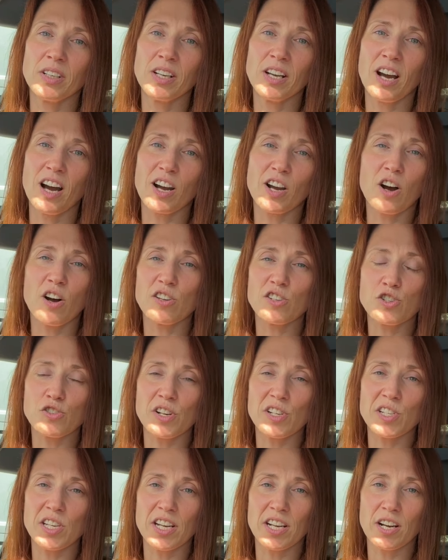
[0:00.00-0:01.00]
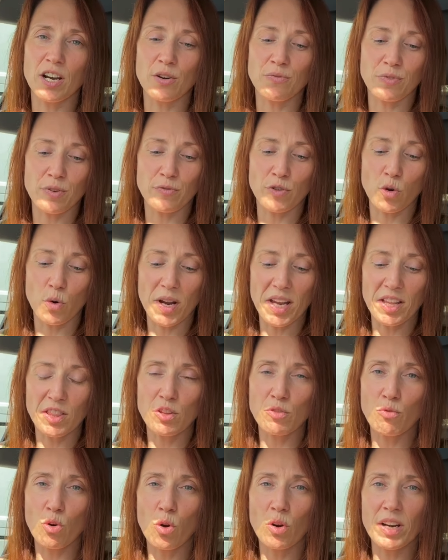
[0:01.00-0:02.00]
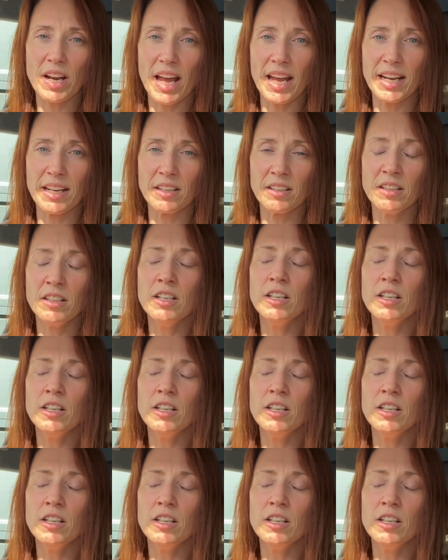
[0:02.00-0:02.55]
I can't stress it enough. If you're in the wrong lane,